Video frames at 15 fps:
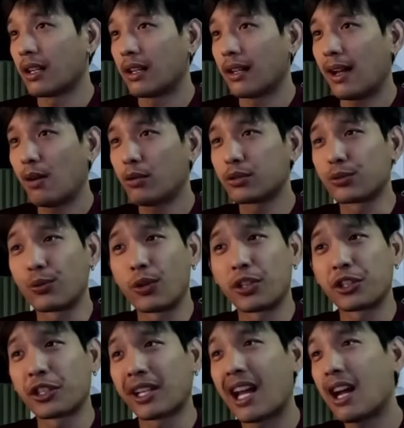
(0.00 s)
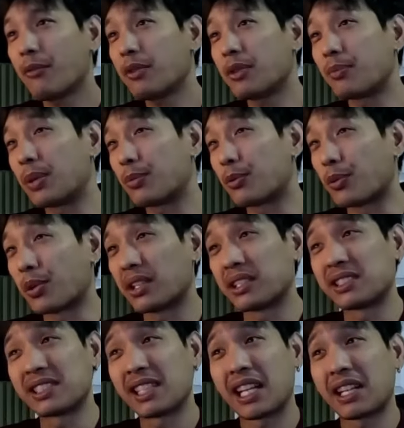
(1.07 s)
I was wondering how many people really
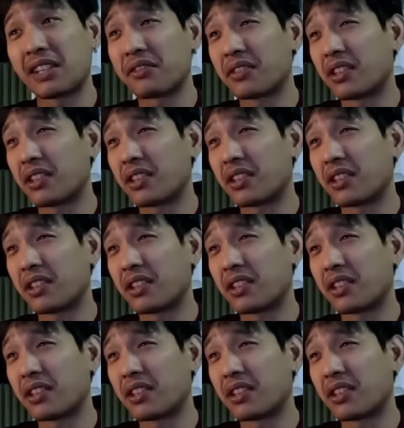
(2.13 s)
save